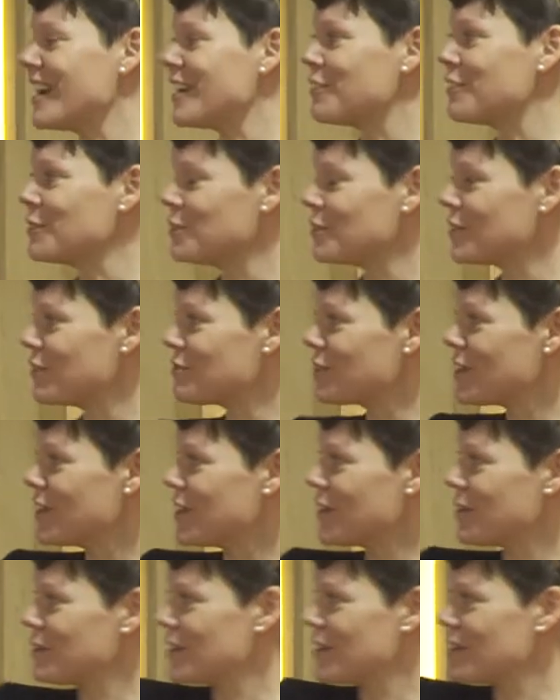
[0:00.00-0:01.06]
I thought of, you
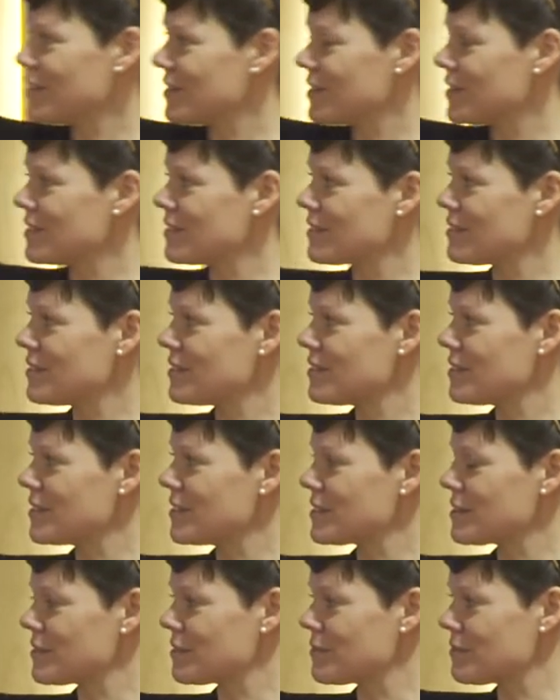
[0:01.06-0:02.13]
know, the
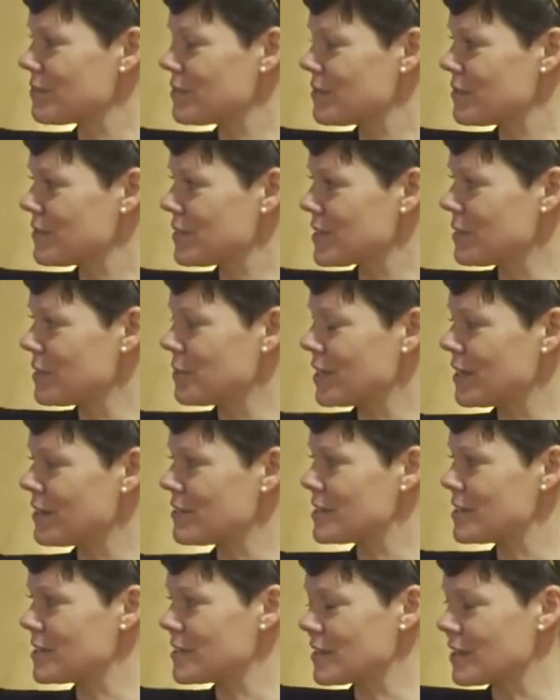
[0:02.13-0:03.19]
sort of
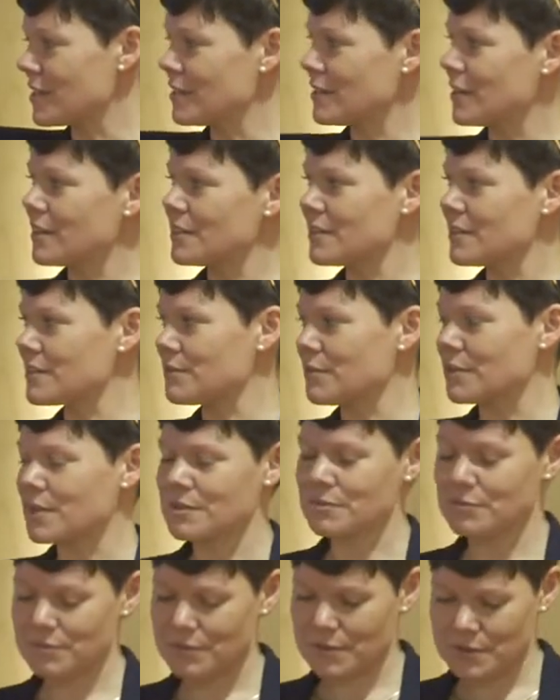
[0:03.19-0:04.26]
similarities in that
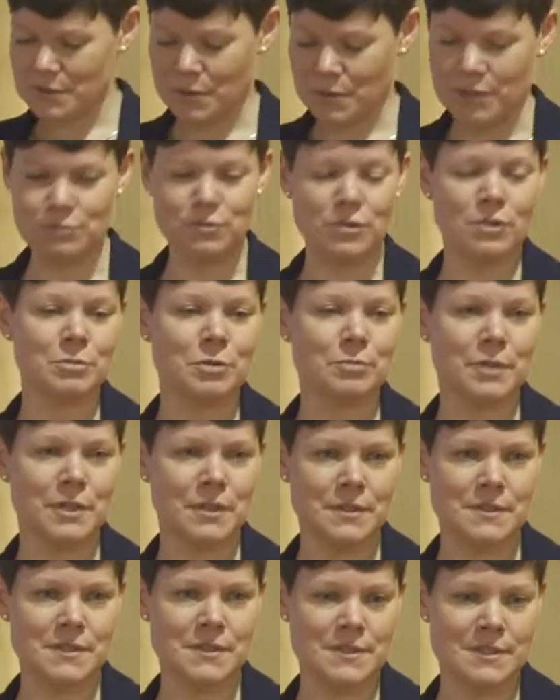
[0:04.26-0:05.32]
there's quite a formal
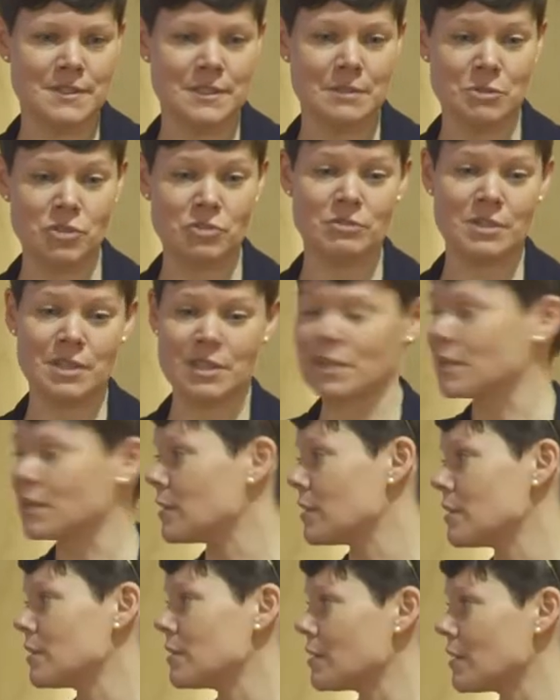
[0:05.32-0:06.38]
pose, there's a symmetry
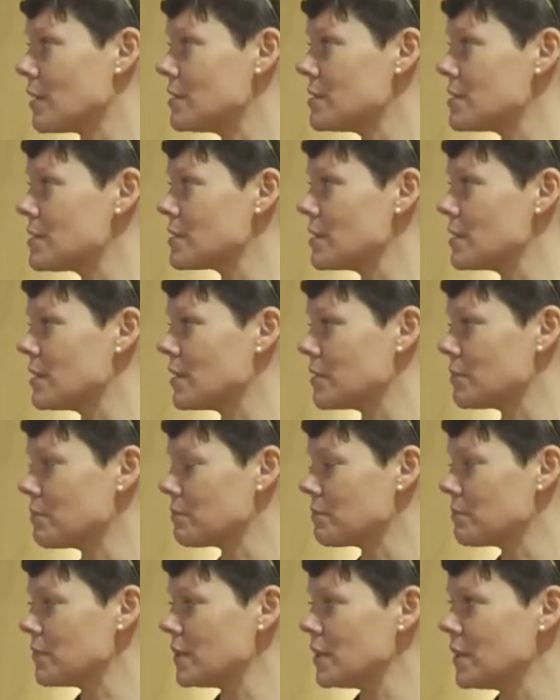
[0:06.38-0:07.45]
there, there's
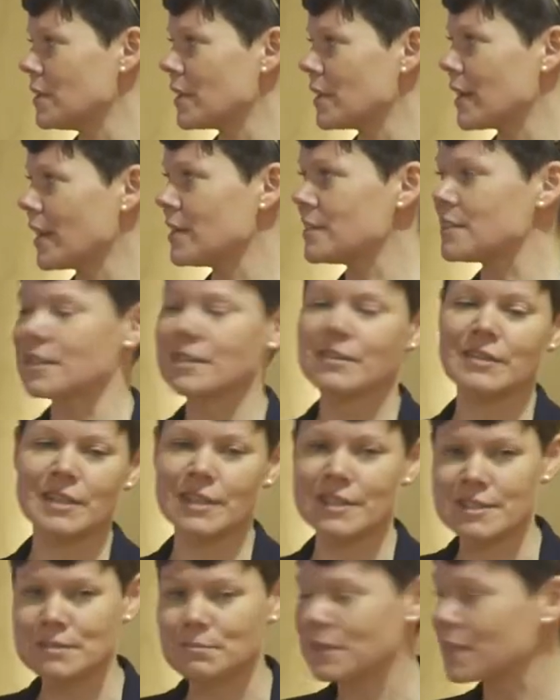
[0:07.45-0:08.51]
an egalitarian
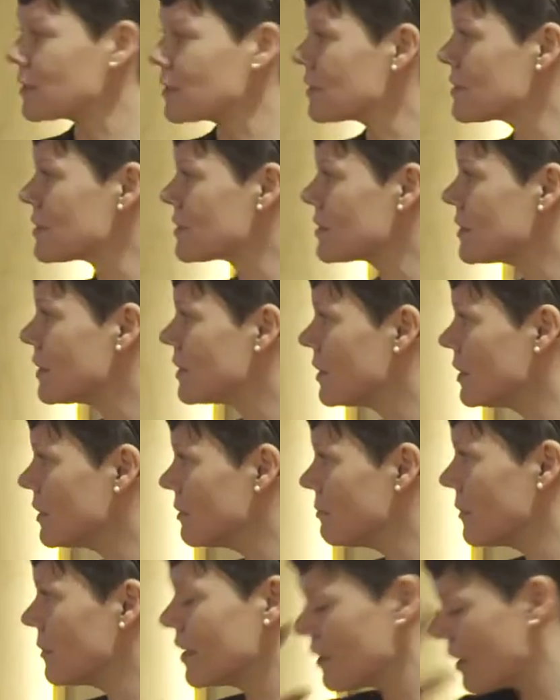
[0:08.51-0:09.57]
aspect, and